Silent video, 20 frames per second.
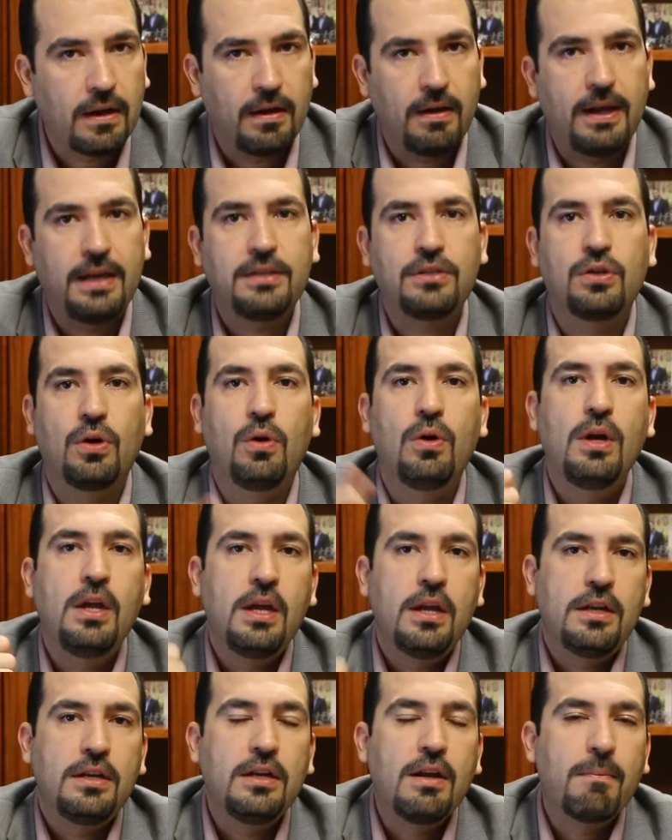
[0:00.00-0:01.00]
All right. So
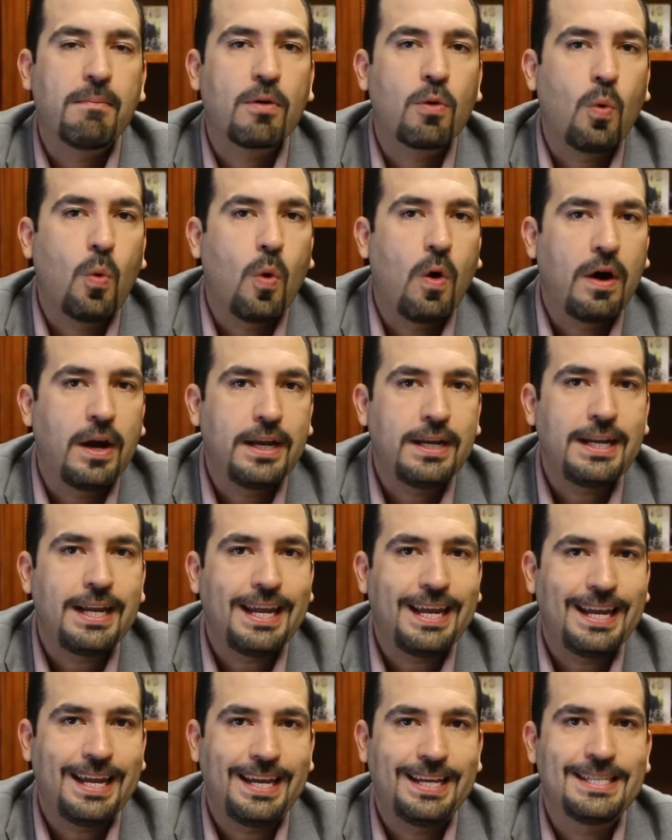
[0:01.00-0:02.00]
number one
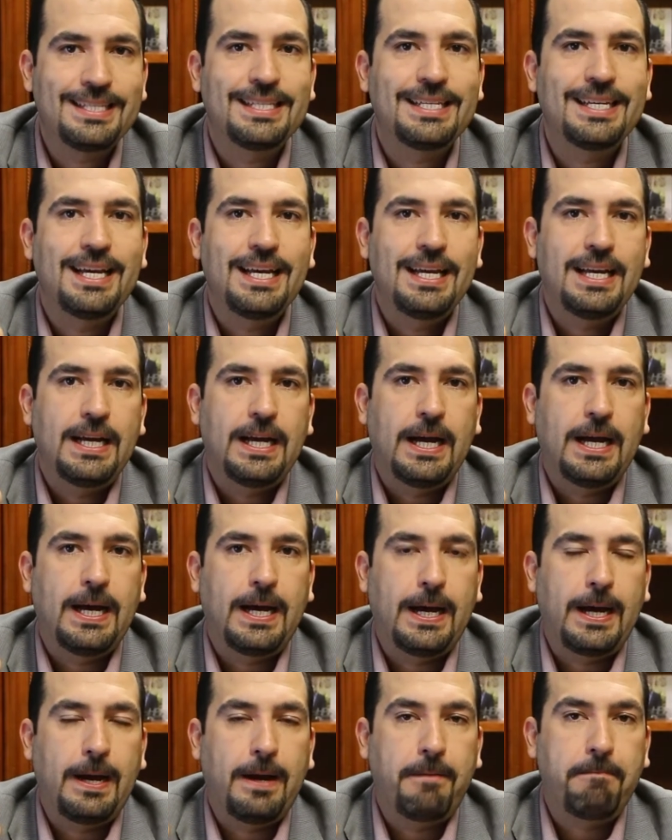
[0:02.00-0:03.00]
is
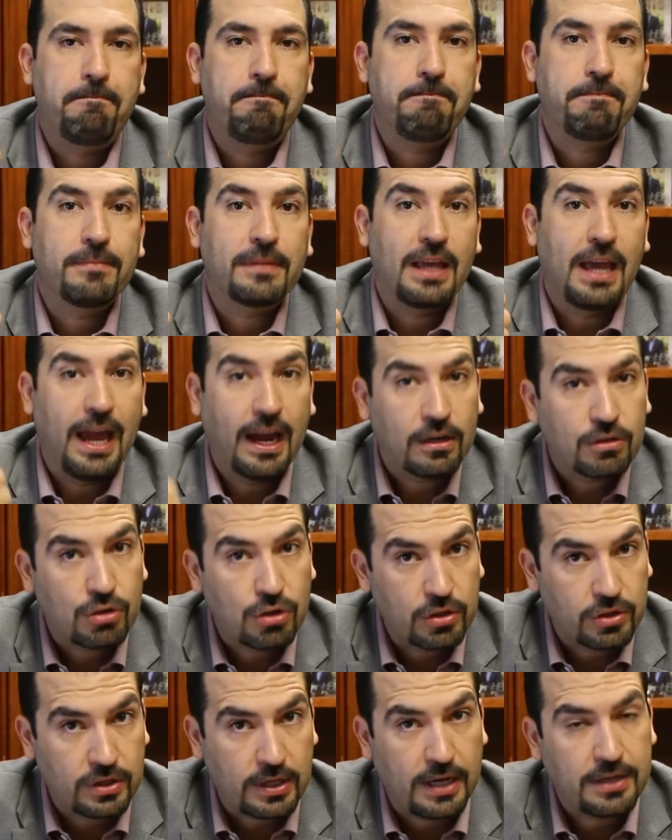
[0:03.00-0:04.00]

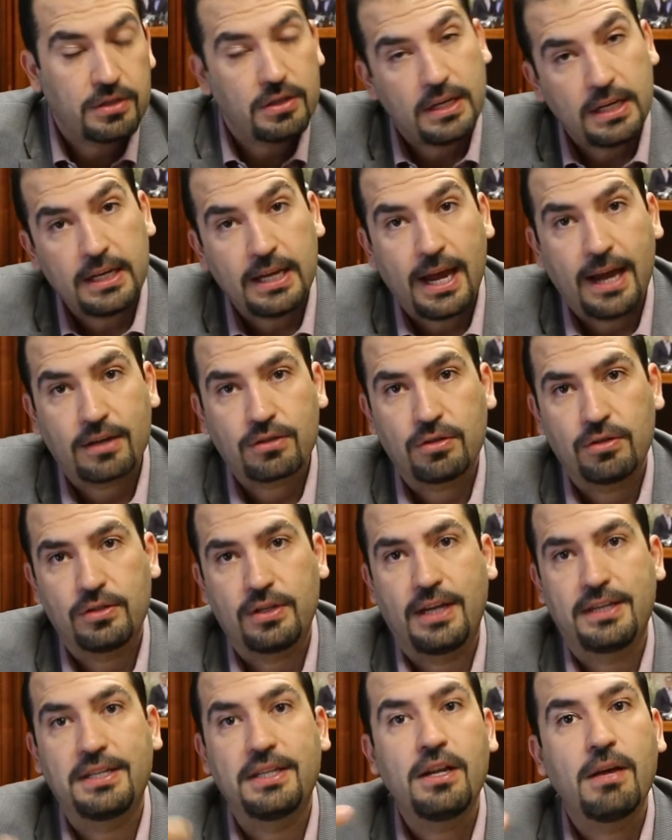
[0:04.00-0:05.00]
exercise. You need
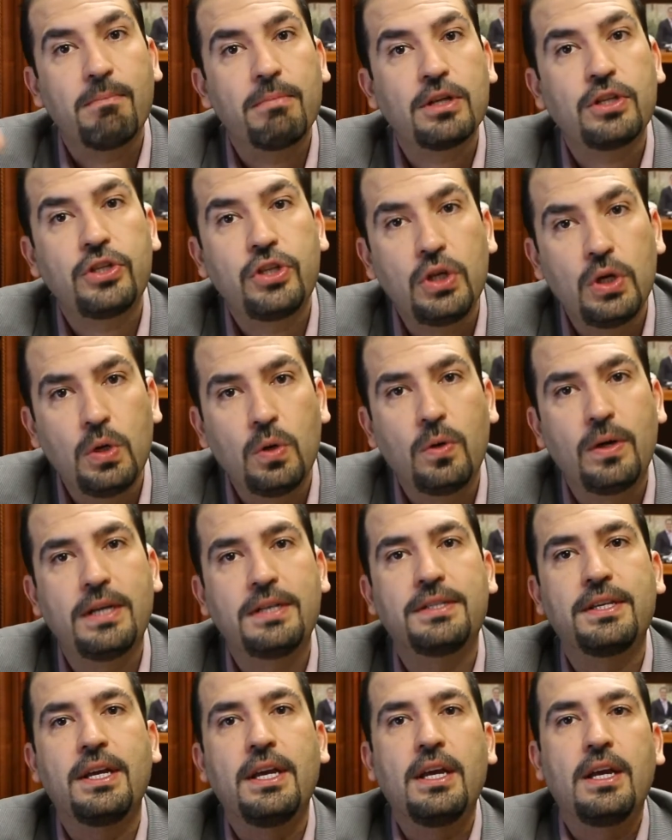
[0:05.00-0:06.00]
exercise. And number two
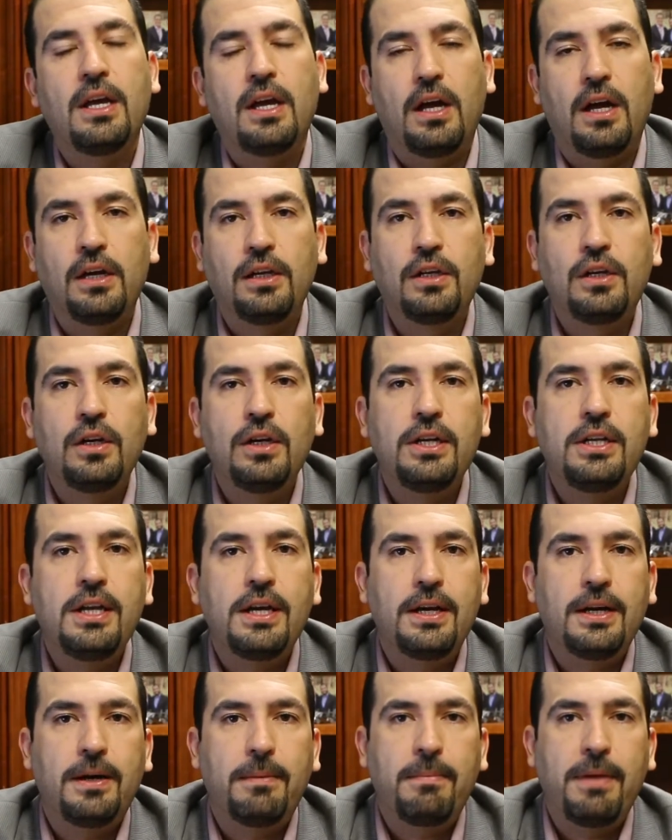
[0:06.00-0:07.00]
is a good
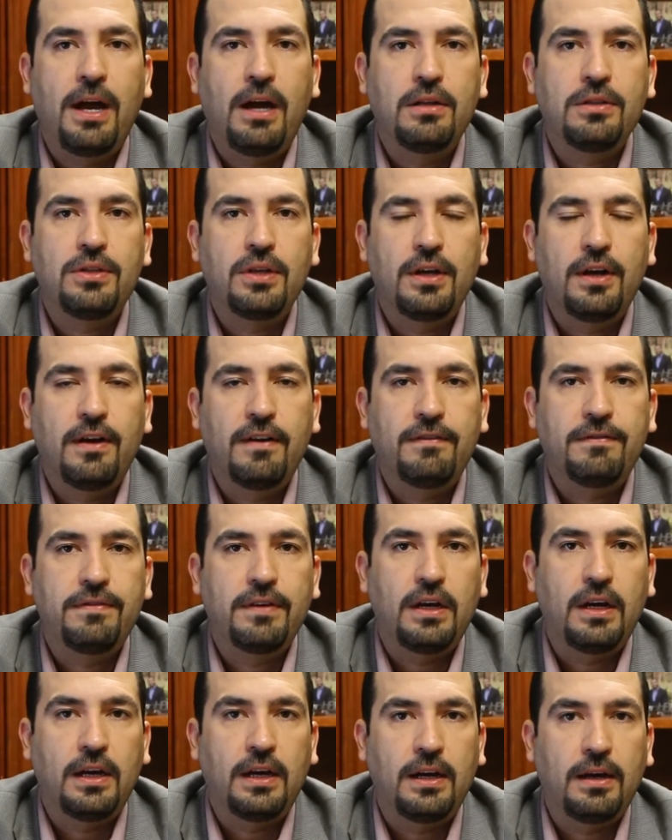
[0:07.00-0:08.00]
amount
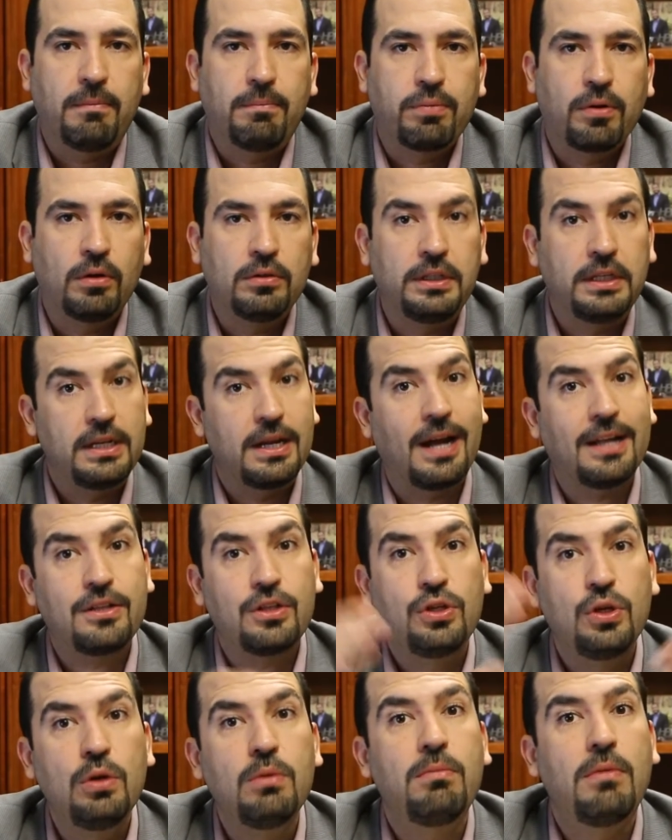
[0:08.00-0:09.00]
of protein. Not
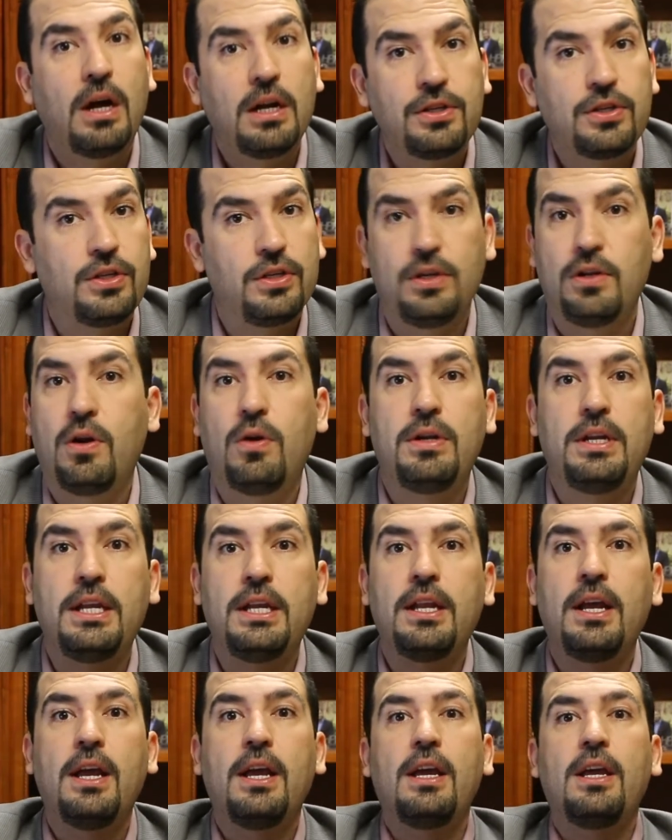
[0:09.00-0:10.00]
too much. You don't
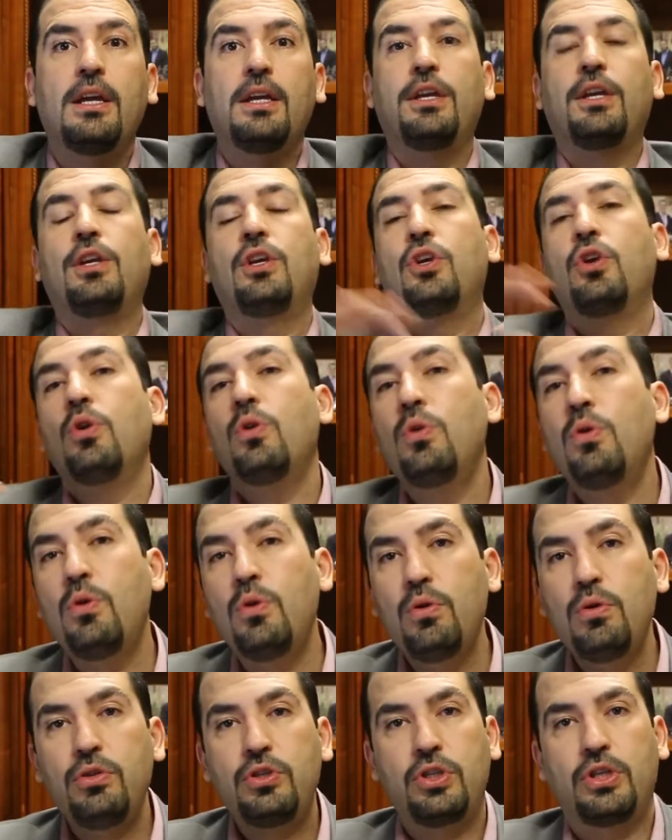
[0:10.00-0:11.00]
need
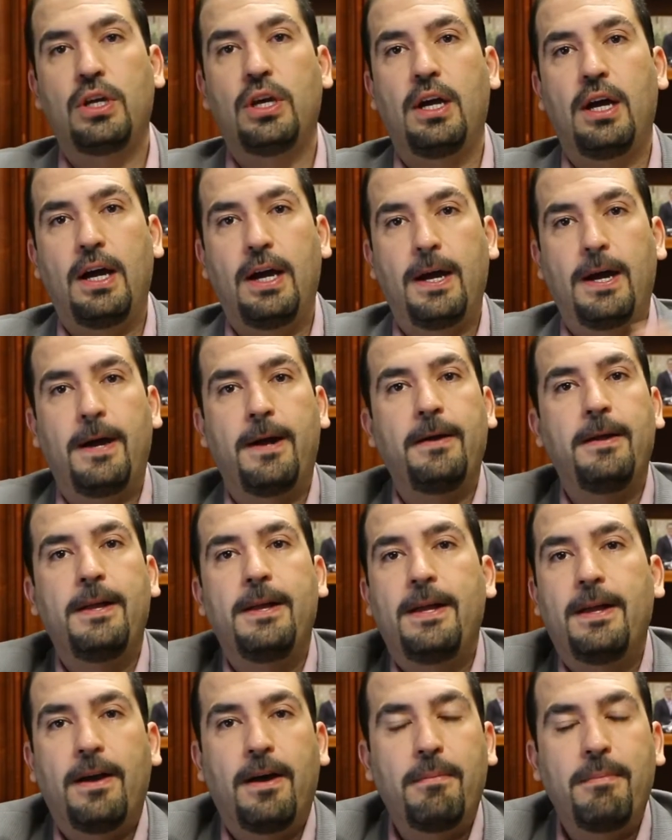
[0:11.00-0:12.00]
huge
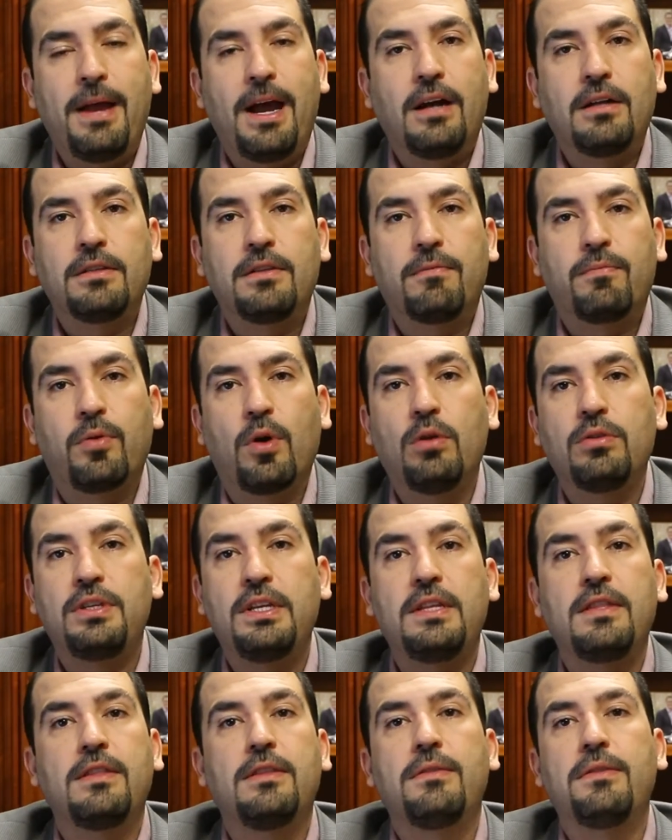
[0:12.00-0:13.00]
amount of
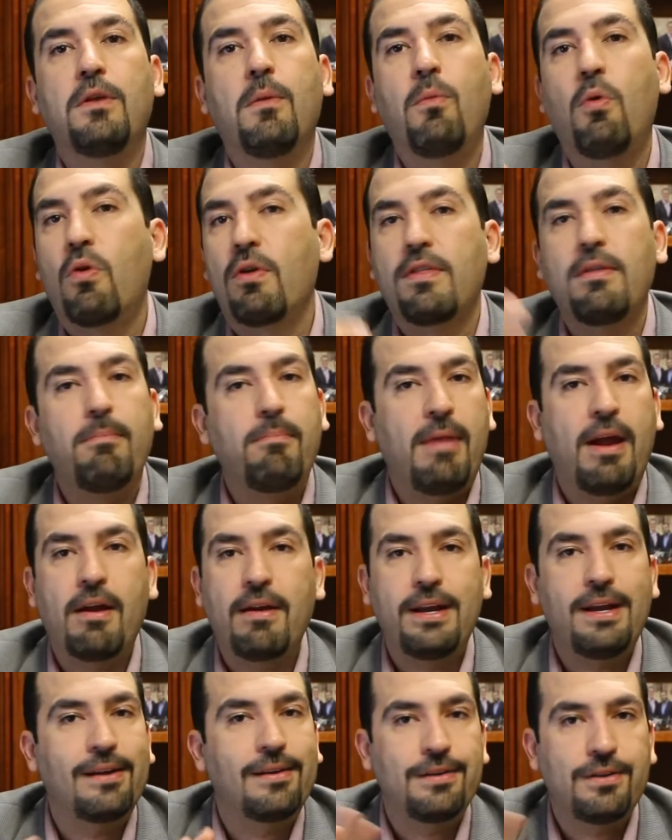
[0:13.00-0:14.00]
protein. The more the
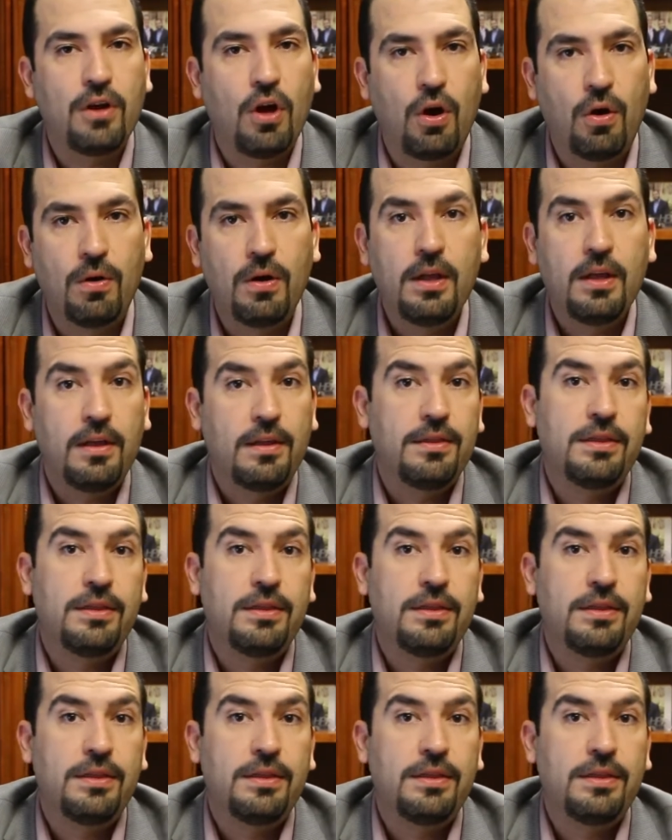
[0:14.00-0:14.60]
merrier. No.